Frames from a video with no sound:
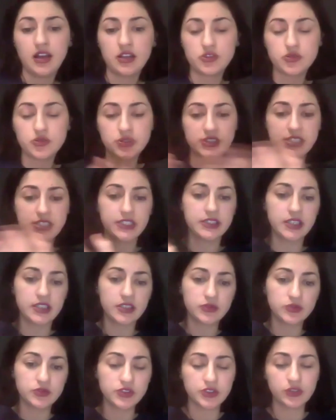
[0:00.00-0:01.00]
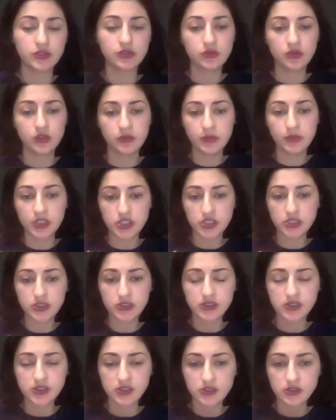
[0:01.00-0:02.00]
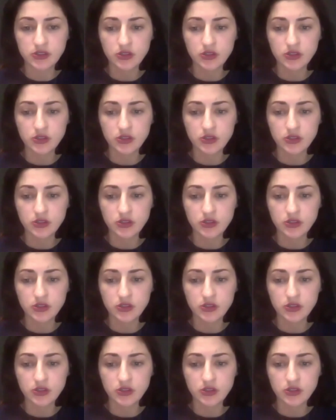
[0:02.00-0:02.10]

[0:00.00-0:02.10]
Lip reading: translated into CO2 emissions.